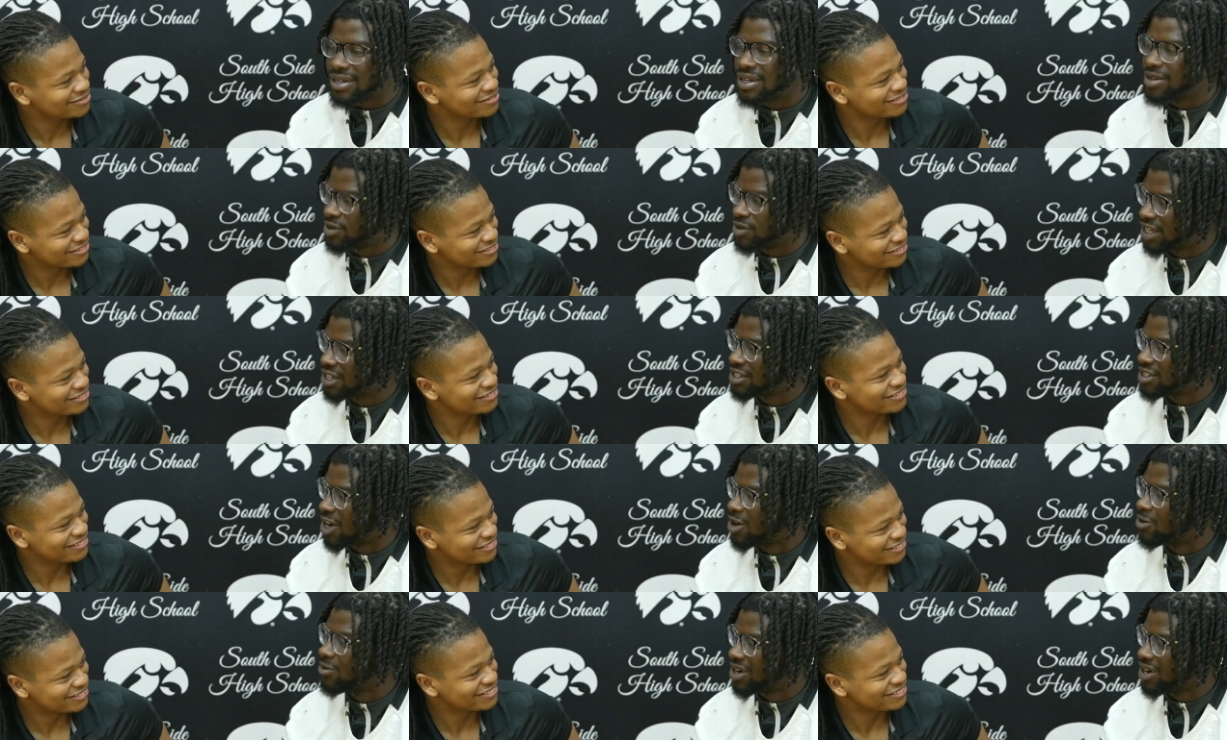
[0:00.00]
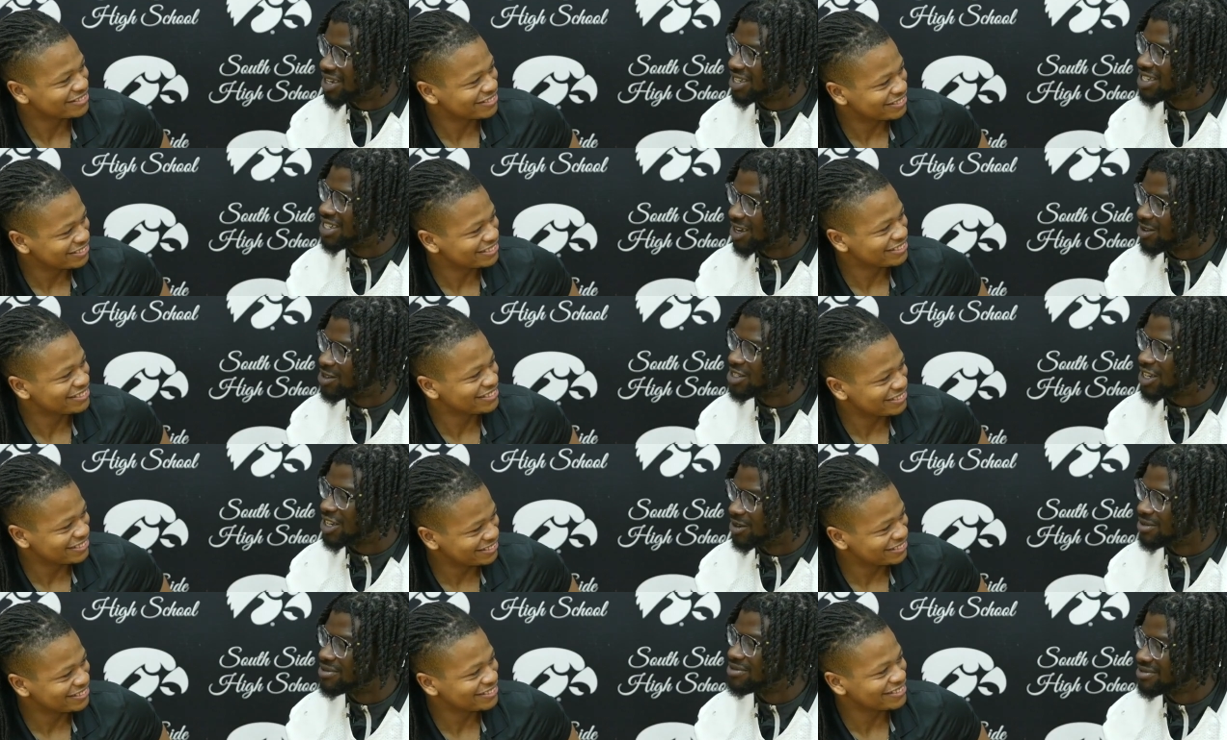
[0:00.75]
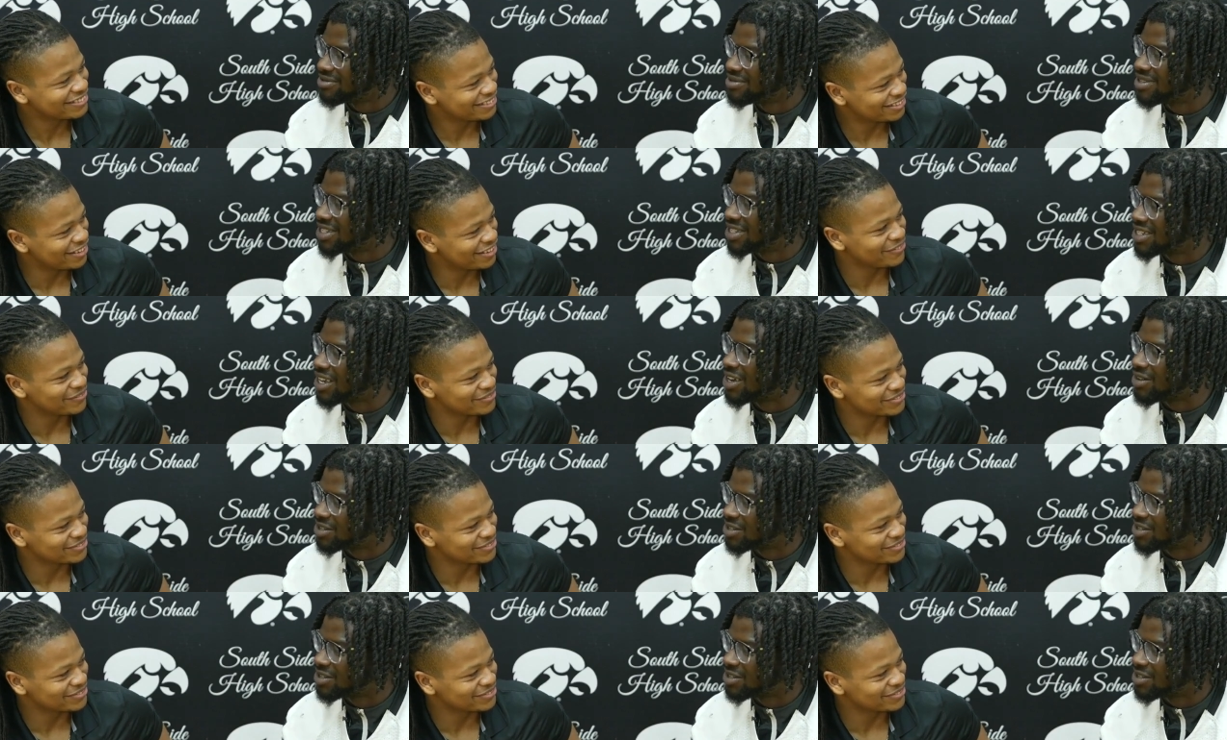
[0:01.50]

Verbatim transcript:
Speaker 1: it, it's gonna it's gonna show. It's it